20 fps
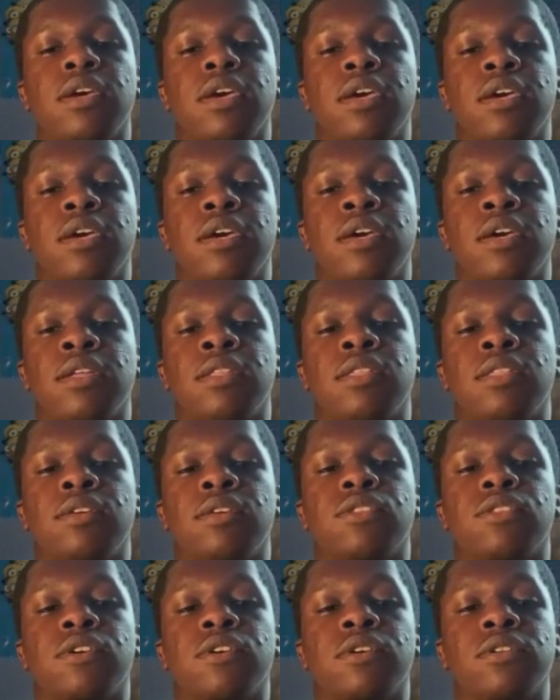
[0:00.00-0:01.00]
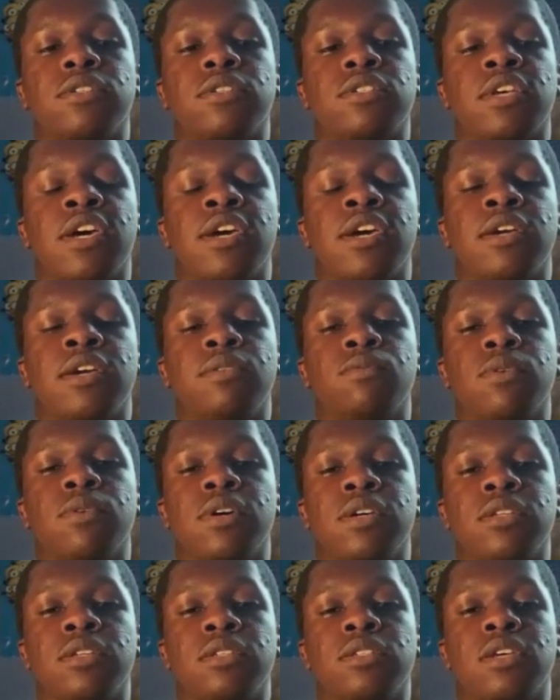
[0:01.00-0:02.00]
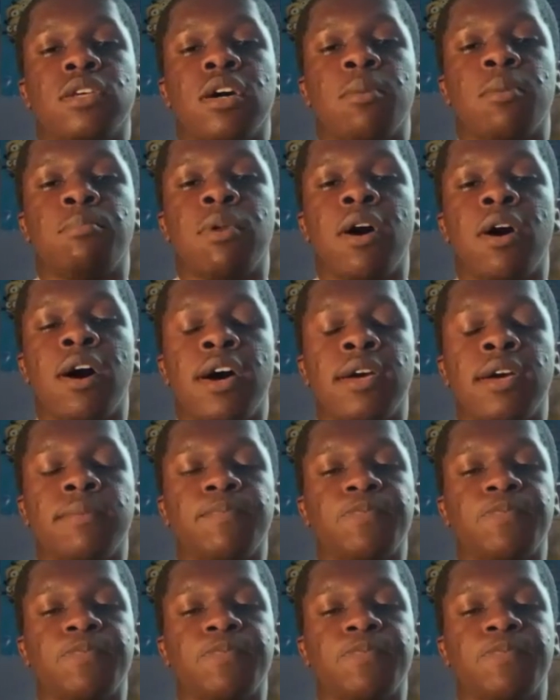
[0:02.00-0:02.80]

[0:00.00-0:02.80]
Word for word: And the third sign was a pot